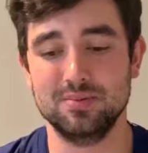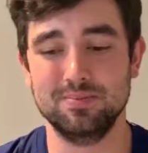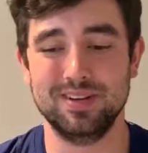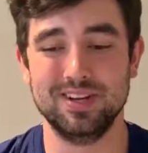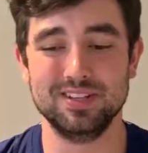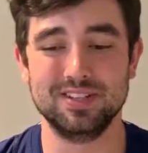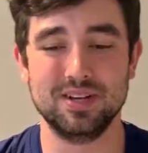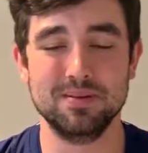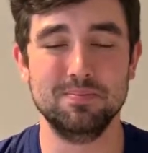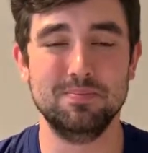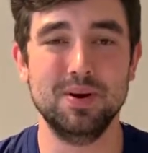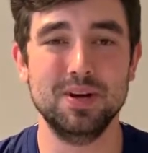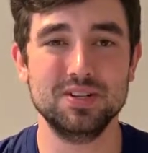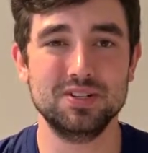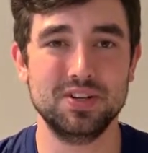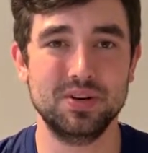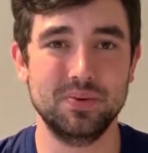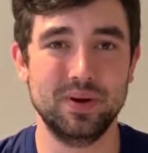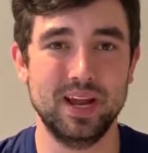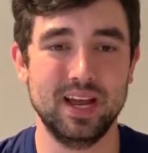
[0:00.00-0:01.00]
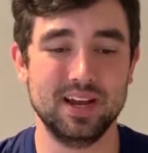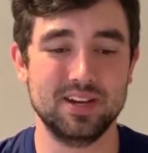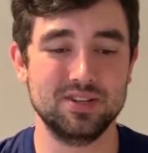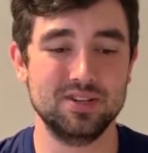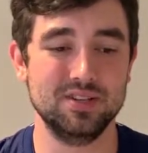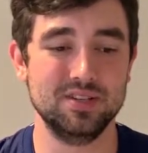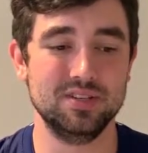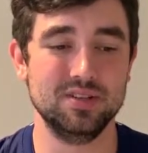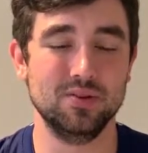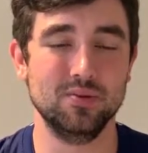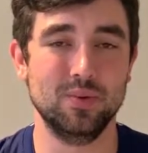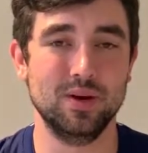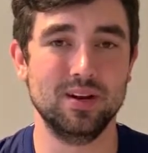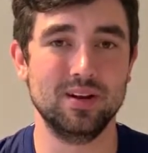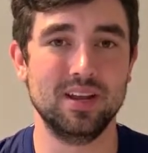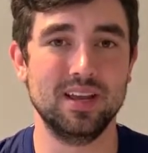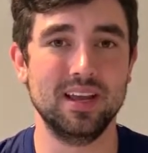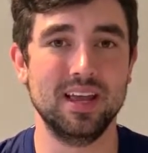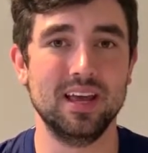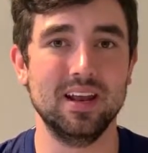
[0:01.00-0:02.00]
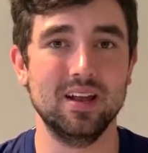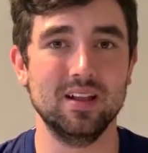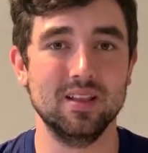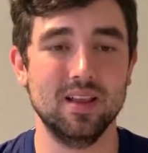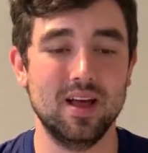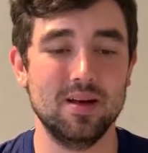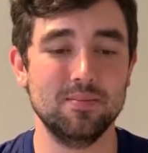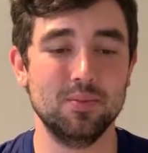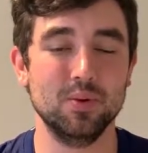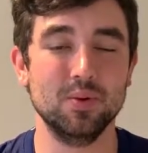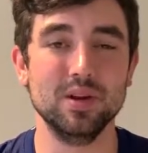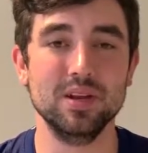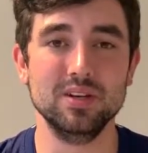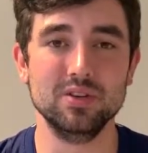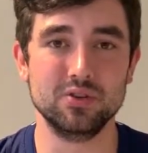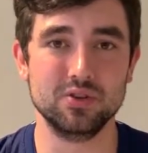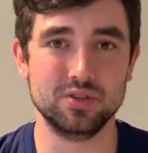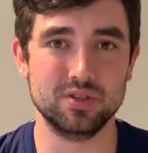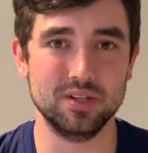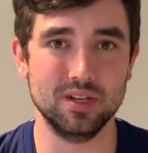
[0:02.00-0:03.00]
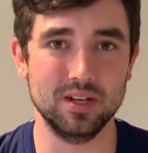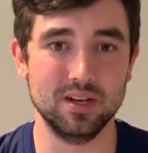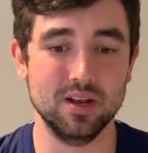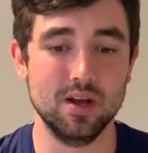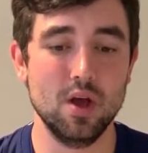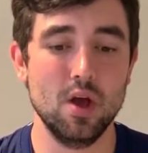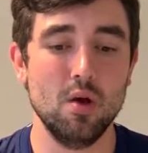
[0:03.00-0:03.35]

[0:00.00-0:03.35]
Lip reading: because combustion reactions are where it can get a lot more interesting,